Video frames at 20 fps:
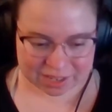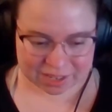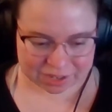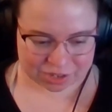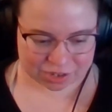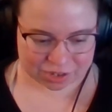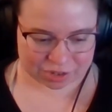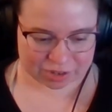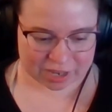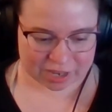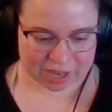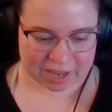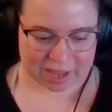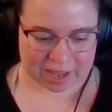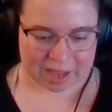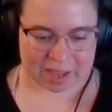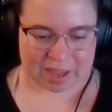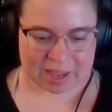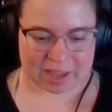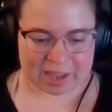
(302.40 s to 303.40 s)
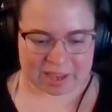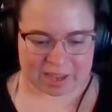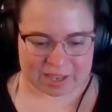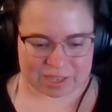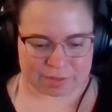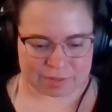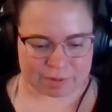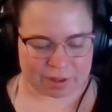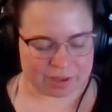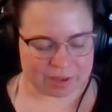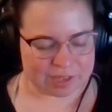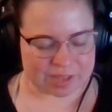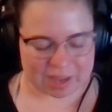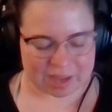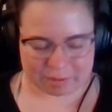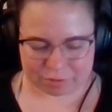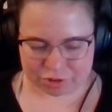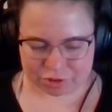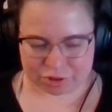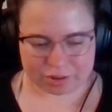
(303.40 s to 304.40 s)
industry, as well as
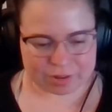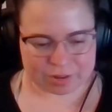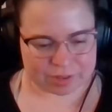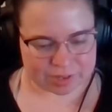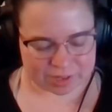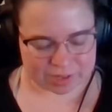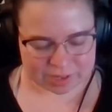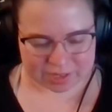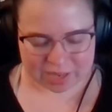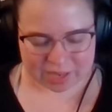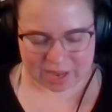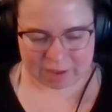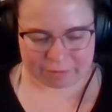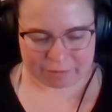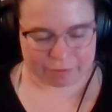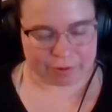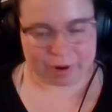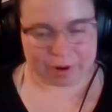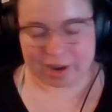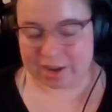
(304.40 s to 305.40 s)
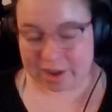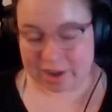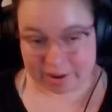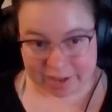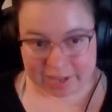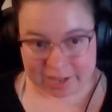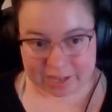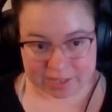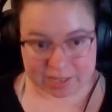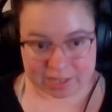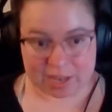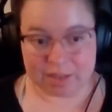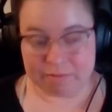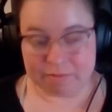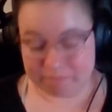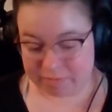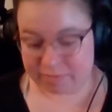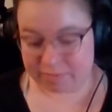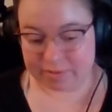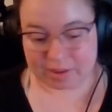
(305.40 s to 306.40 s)
I'm sure it's the same for, and now I can say
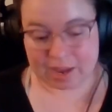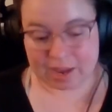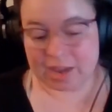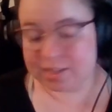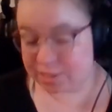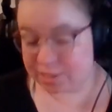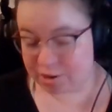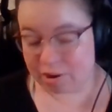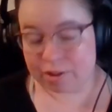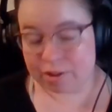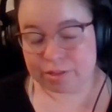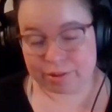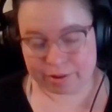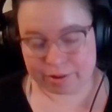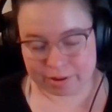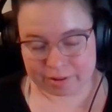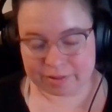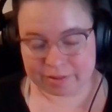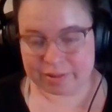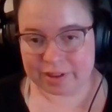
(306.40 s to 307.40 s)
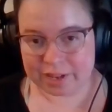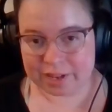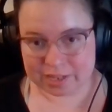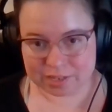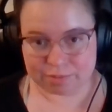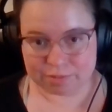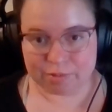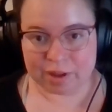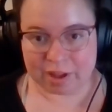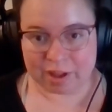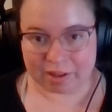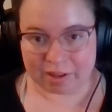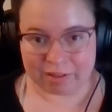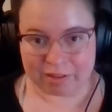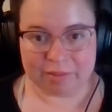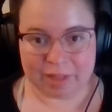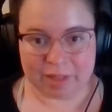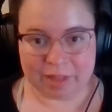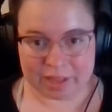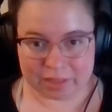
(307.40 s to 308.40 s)
it as an author as
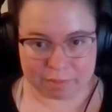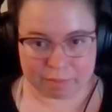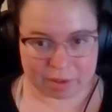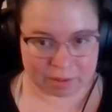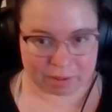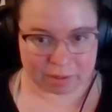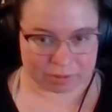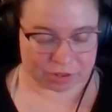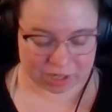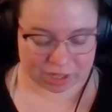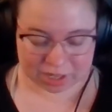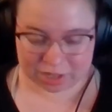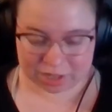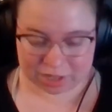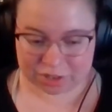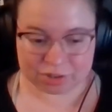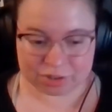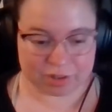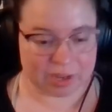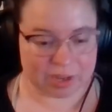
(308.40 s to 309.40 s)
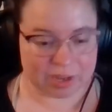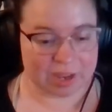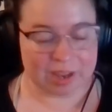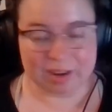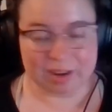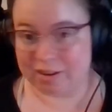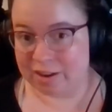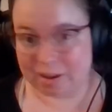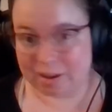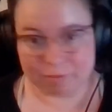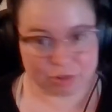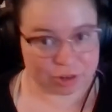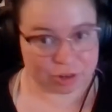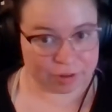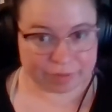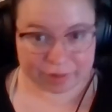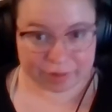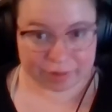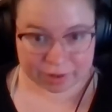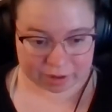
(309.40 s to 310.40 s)
well, like the publishing industry, and I'm
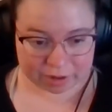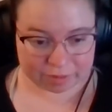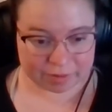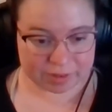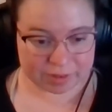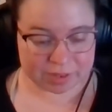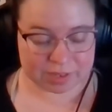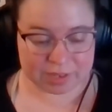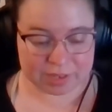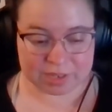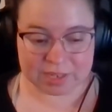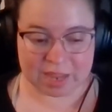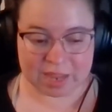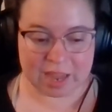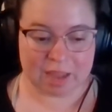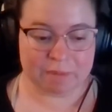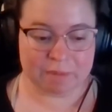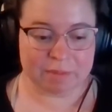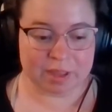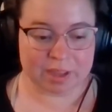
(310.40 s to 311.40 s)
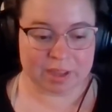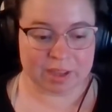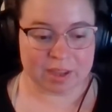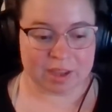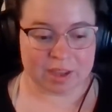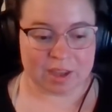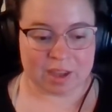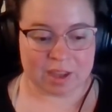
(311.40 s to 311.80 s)
sure photography is the same. Like,